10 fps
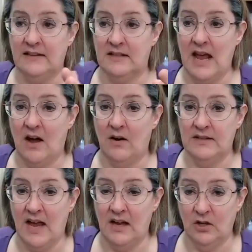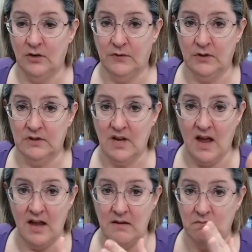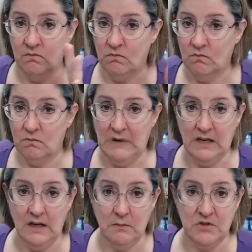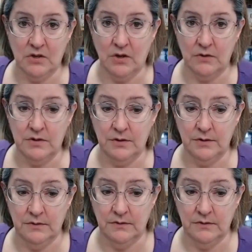now, is that your full-time medium to go to?